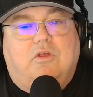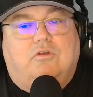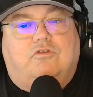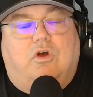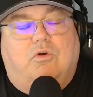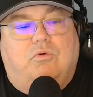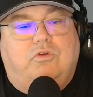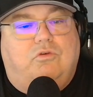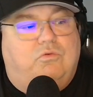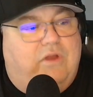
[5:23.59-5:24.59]
So
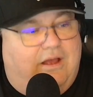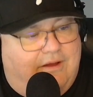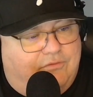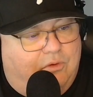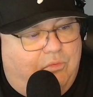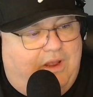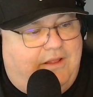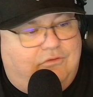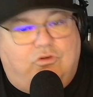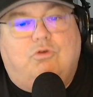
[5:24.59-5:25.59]
you now have to
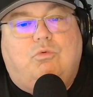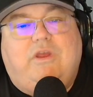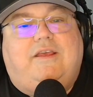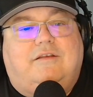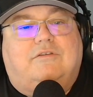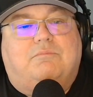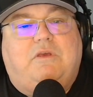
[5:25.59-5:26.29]
wait two weeks